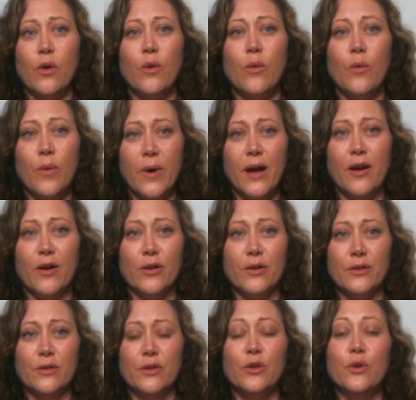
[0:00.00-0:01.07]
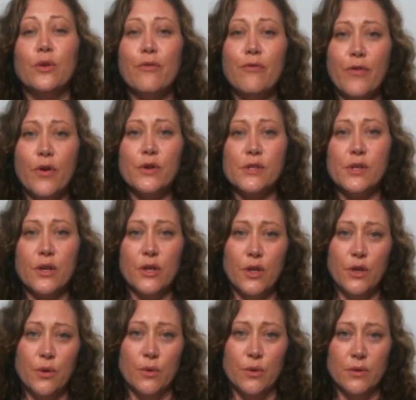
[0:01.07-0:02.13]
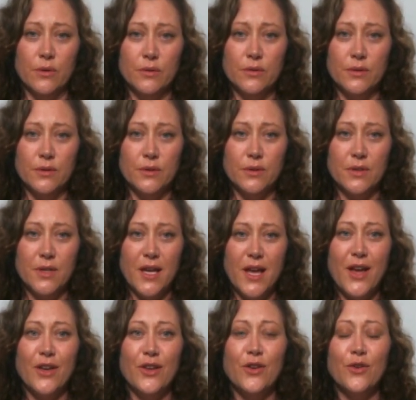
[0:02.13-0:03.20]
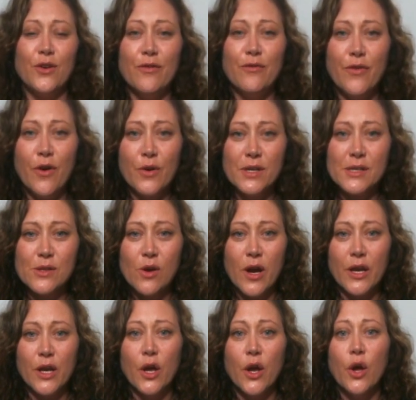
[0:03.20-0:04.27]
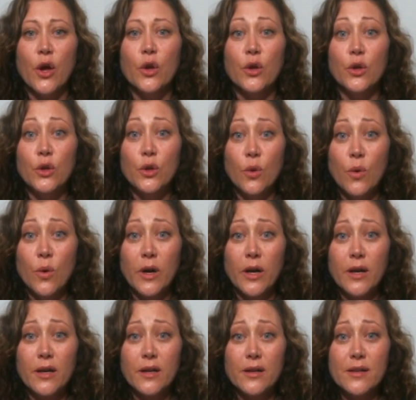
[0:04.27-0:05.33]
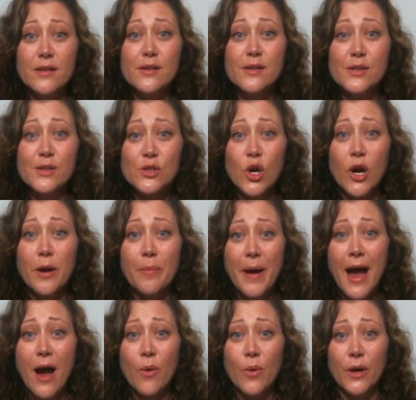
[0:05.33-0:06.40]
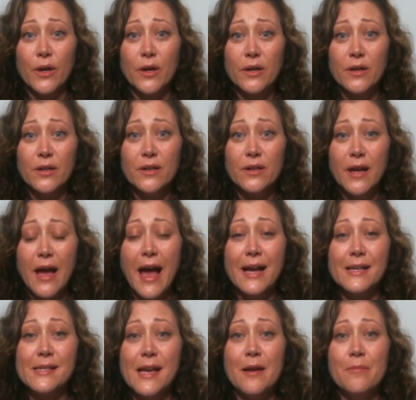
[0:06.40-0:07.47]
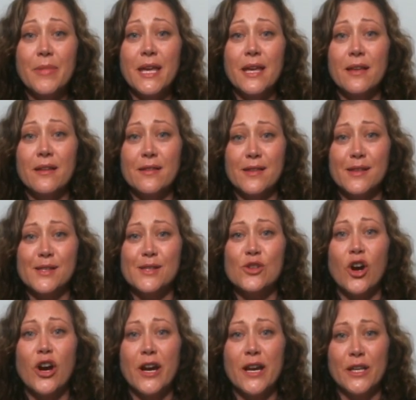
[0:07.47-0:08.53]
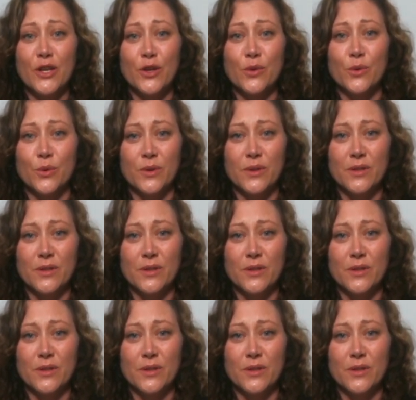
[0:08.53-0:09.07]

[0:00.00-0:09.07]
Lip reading: Well, you can focus on you. You can focus on your star power as I be, the star in you.